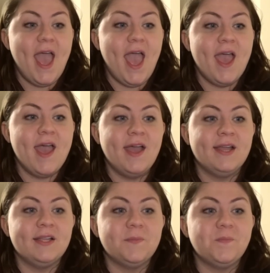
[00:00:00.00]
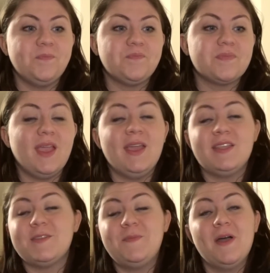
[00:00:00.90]
And
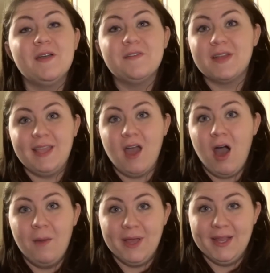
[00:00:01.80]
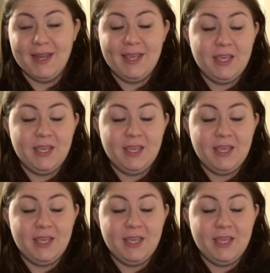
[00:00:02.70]
it's perfectly common.